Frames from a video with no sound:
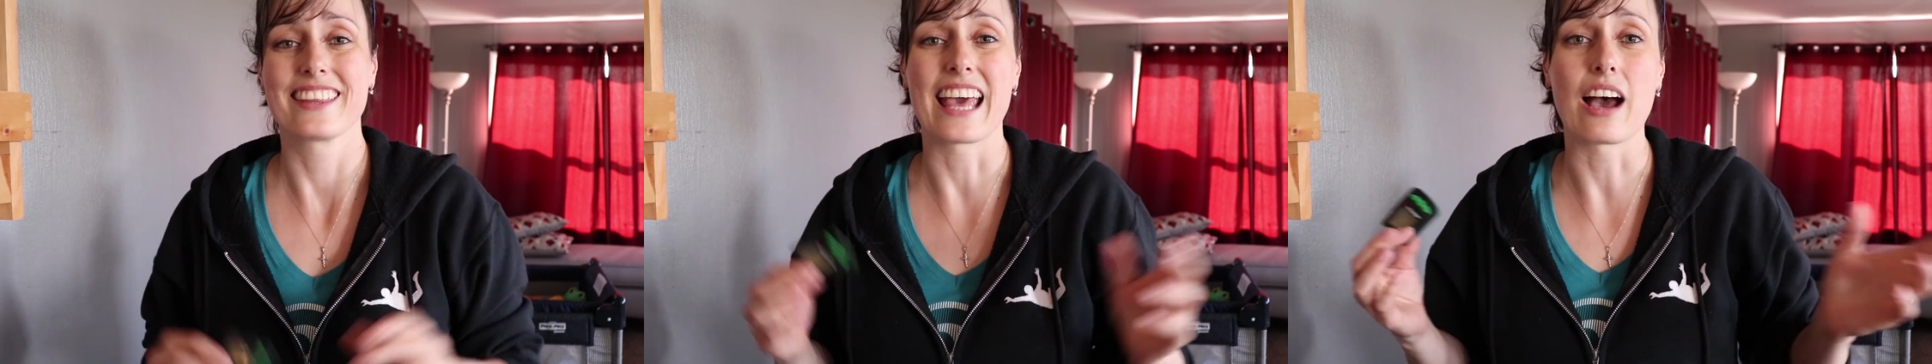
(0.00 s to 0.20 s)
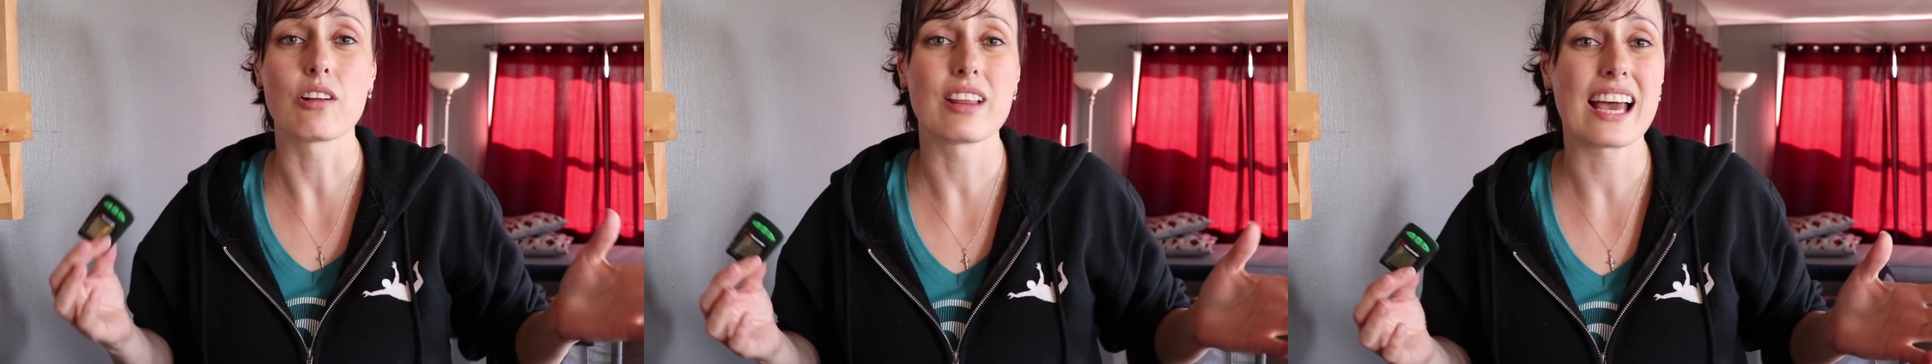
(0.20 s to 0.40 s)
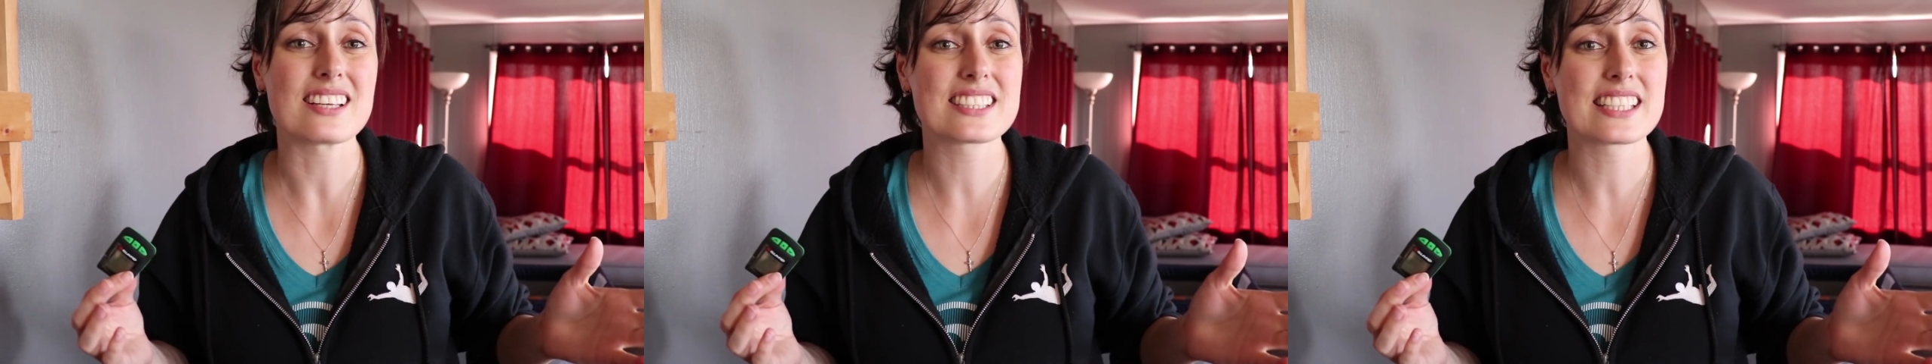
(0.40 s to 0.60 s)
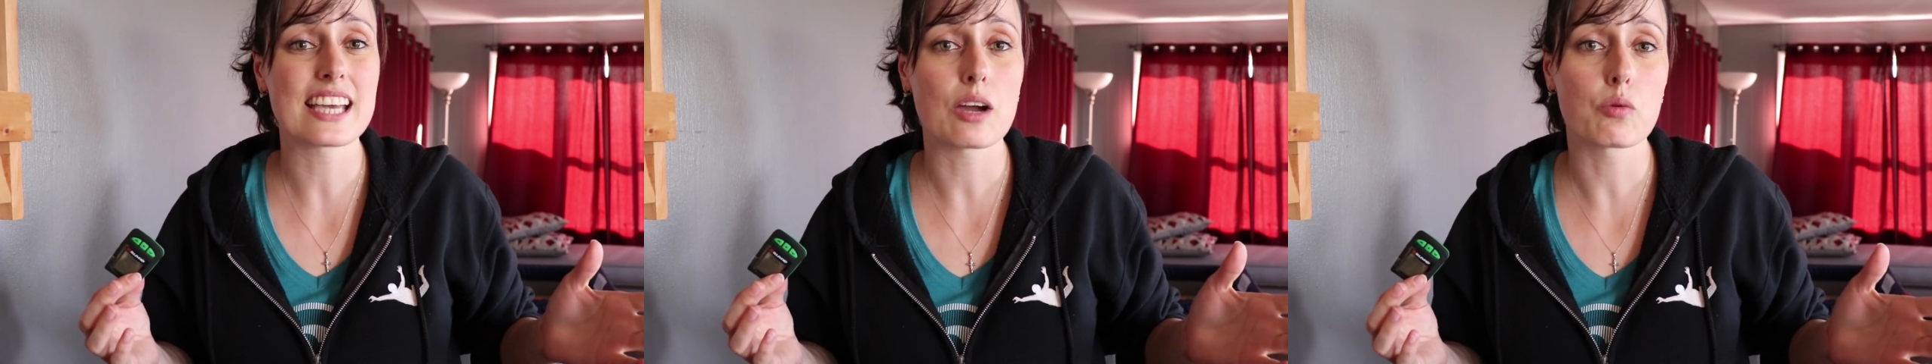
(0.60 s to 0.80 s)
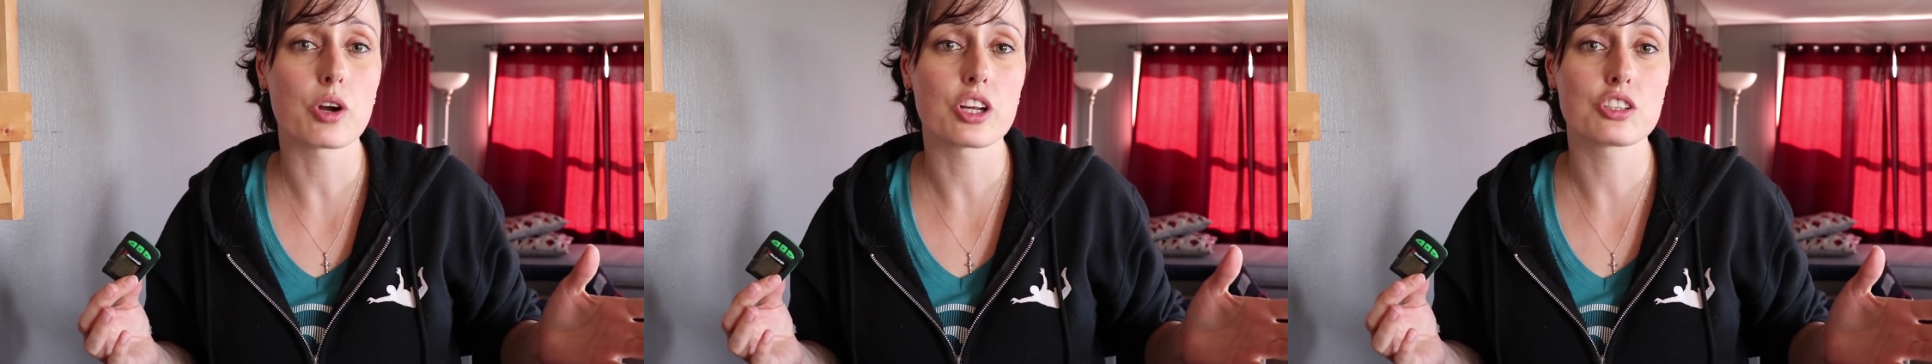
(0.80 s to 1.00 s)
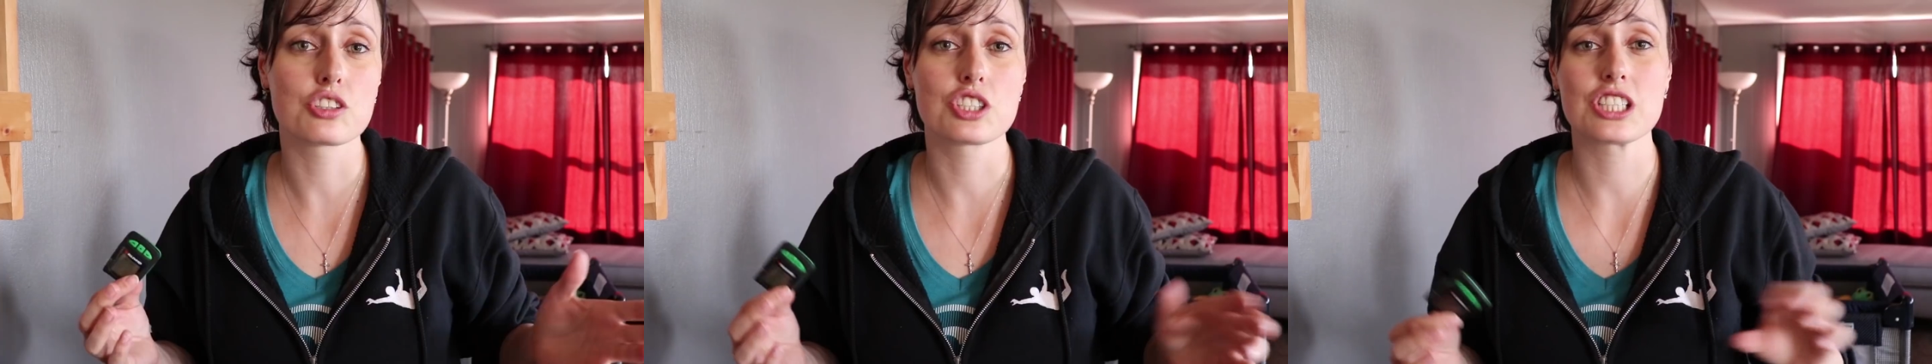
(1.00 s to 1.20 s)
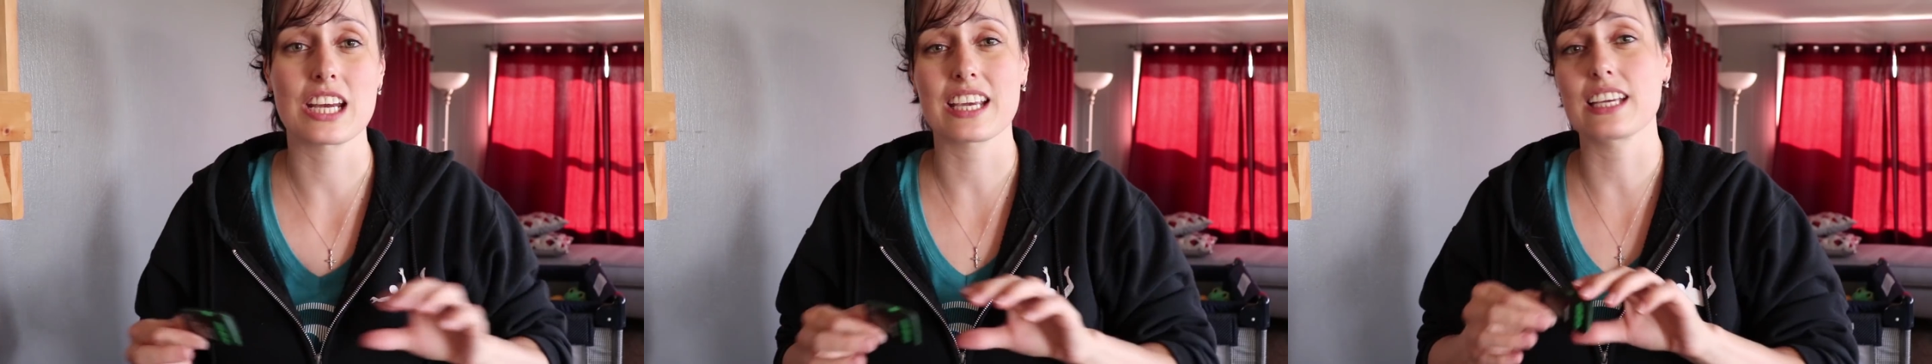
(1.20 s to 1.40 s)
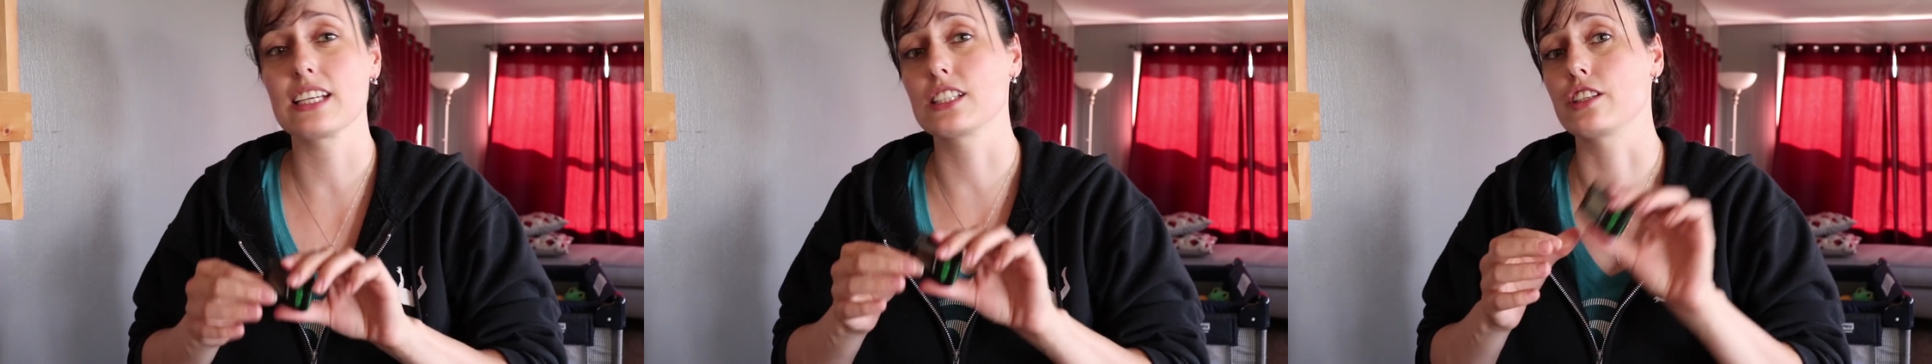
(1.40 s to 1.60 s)
Now, last thing I wanted to
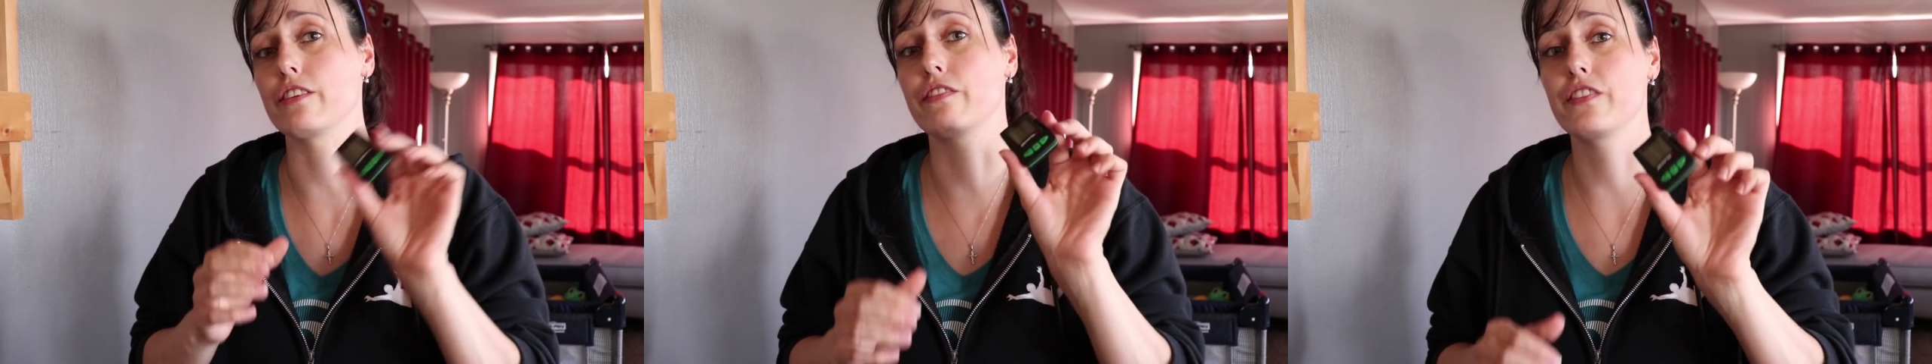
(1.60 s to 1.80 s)
check is the